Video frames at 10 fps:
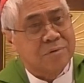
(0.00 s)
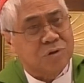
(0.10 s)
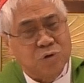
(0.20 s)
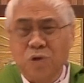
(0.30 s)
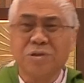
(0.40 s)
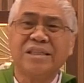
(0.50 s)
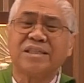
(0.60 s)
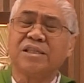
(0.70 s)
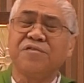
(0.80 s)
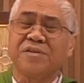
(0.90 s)
So don't
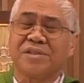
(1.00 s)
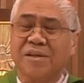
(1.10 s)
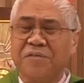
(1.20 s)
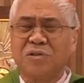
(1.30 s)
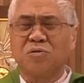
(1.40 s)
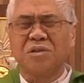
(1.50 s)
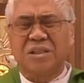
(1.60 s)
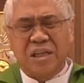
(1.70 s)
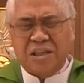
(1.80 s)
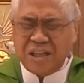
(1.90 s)
deceive yourself into
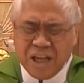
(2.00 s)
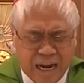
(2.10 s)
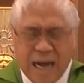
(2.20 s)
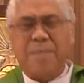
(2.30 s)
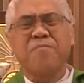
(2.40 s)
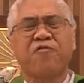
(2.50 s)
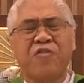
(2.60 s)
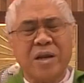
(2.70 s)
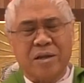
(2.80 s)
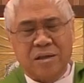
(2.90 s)
thinking, I'm
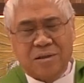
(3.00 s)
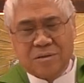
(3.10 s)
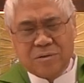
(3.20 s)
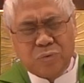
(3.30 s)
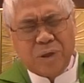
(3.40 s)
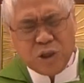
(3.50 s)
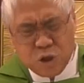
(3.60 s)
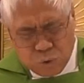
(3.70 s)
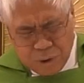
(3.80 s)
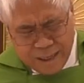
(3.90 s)
free, when
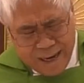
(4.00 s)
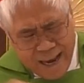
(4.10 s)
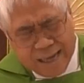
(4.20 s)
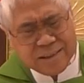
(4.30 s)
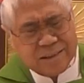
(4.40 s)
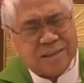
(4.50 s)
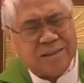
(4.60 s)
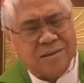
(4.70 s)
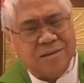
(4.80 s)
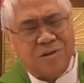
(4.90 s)
you are
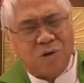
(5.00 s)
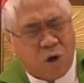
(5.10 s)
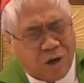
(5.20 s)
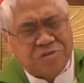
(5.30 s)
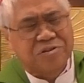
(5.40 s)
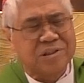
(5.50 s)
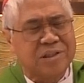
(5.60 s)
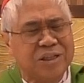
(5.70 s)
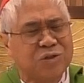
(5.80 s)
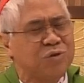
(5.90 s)
acting
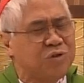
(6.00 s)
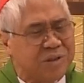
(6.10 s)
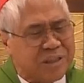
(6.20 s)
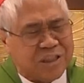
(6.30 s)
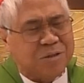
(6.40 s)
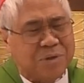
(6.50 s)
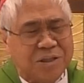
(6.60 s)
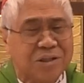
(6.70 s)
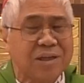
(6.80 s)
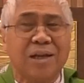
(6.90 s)
contrary to your
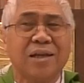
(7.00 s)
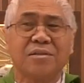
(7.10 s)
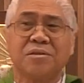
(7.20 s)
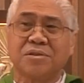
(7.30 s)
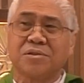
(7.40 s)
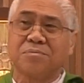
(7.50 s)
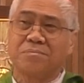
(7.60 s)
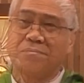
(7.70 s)
image and likeness.